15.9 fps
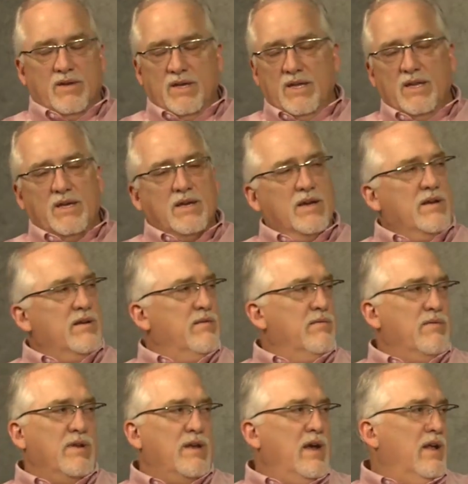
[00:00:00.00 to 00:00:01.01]
any kind
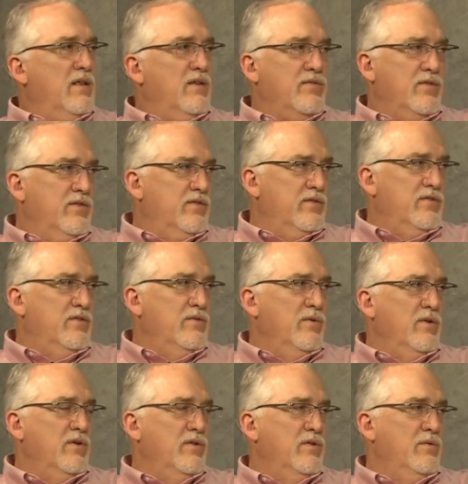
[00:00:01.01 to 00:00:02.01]
of analysis that you
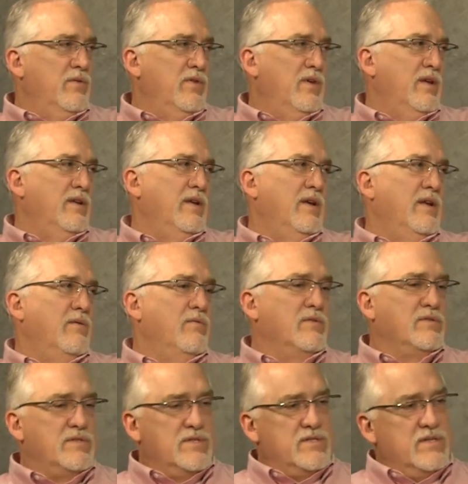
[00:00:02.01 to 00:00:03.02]
want to do with that data.
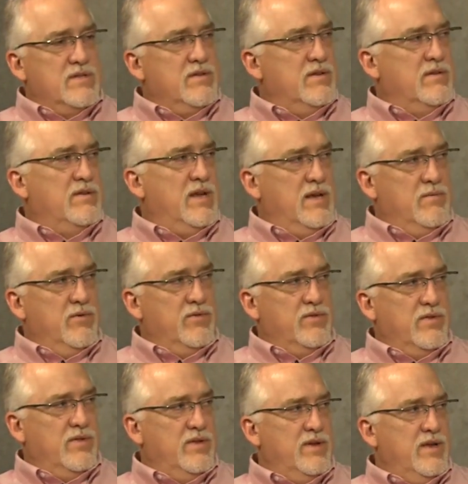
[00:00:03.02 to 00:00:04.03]
Once it's in the
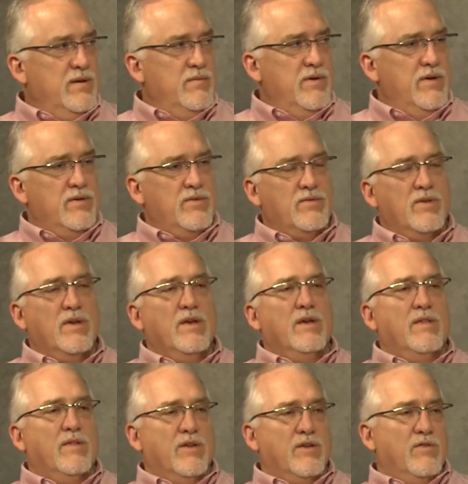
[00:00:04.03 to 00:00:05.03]
tables in the database,
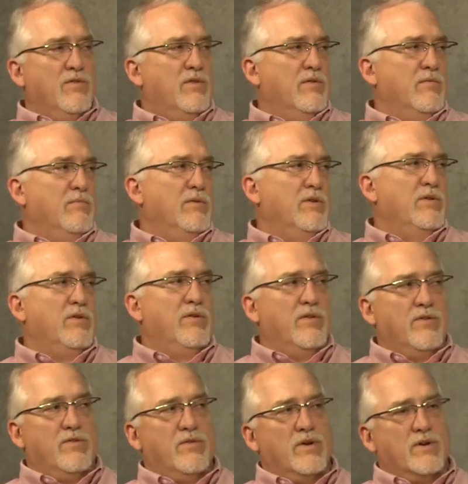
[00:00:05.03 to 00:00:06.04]
then you can build
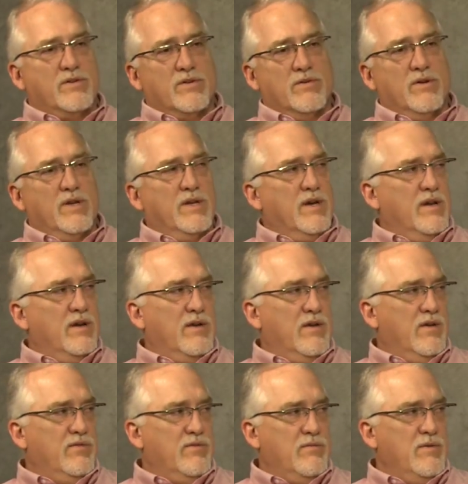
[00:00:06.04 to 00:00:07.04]
and structure any kind of
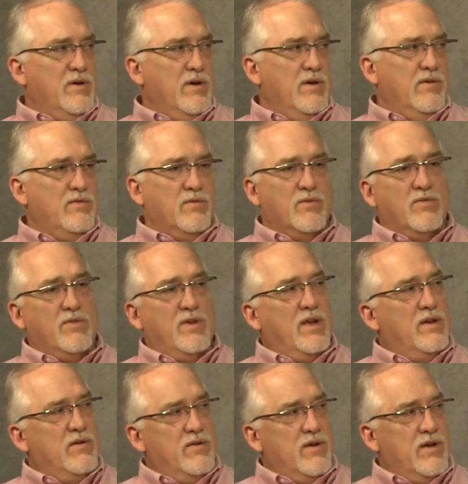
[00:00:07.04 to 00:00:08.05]
customized or
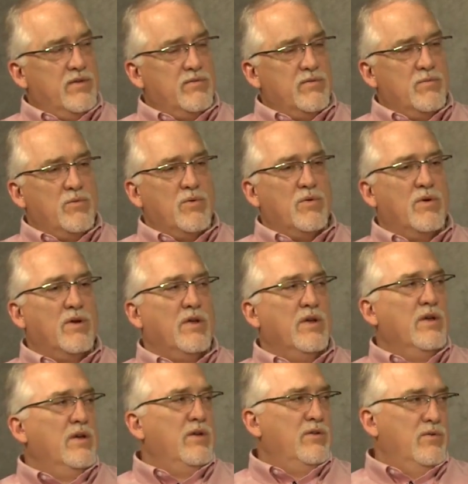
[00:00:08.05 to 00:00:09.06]
standardized report,
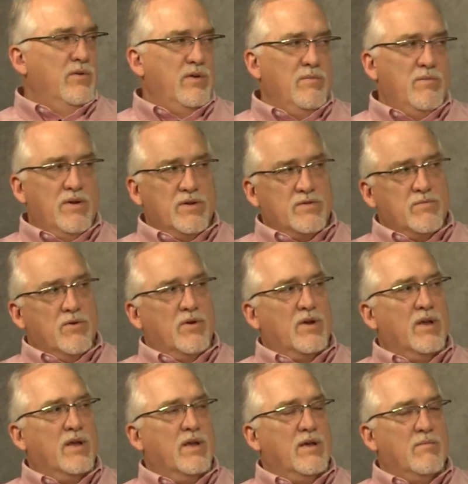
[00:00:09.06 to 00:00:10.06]
do any
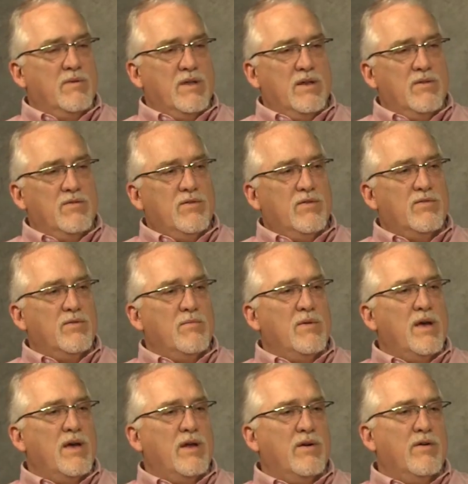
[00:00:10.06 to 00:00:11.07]
benchmarking. I mean, it's just a
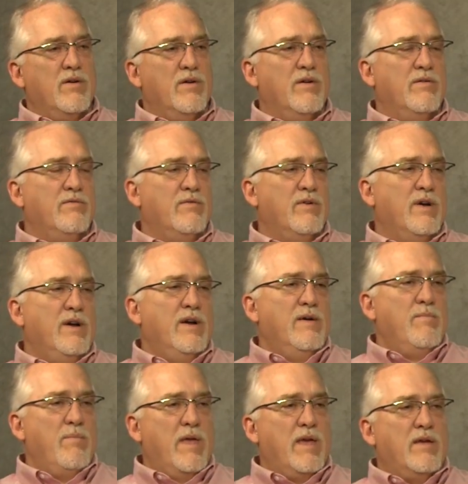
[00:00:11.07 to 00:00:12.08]
matter of
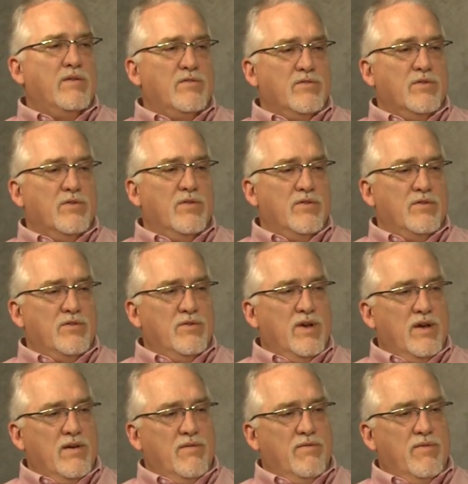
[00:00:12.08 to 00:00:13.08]
making sure that you
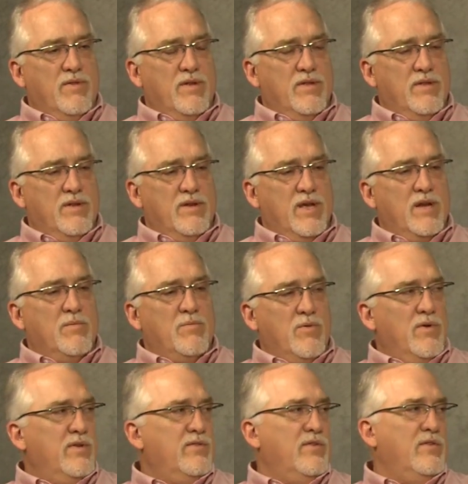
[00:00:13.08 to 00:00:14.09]
have the data
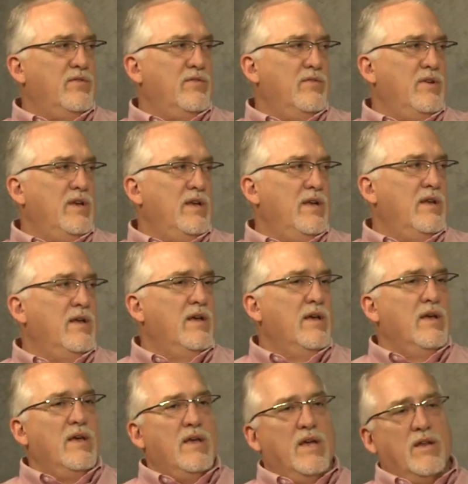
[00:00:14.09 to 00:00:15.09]
points that you need,
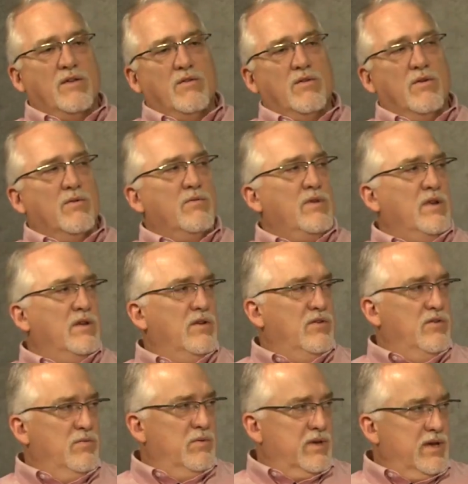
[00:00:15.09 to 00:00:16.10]
and you don't need to
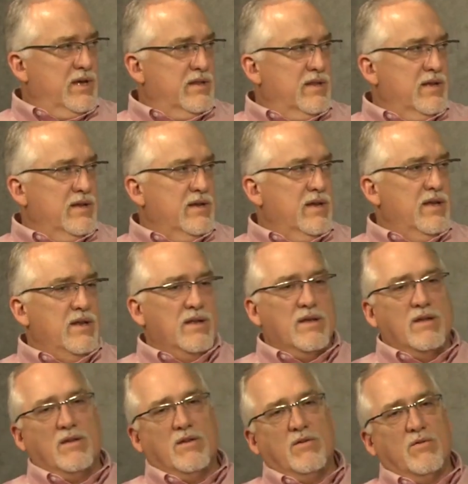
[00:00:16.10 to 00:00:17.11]
duplicate that data,
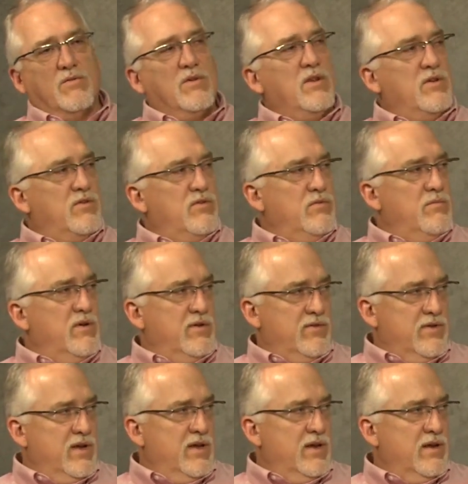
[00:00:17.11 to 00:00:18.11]
and you don't need too
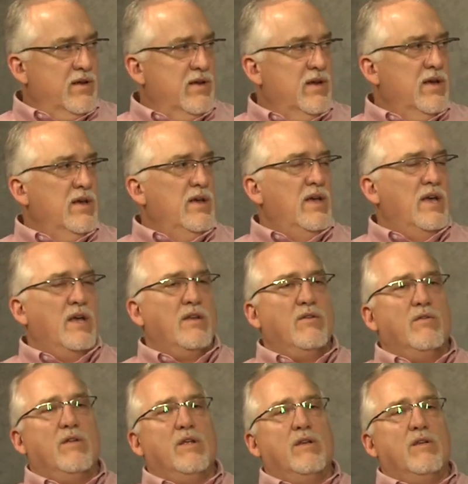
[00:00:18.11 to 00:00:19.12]
much data, and
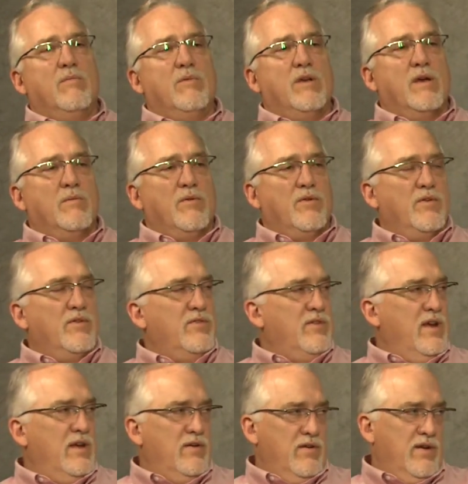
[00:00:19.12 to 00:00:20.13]
you need to be able to
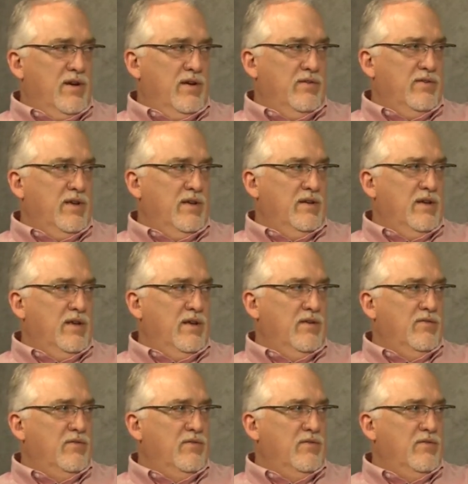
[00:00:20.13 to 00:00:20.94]
standardize that data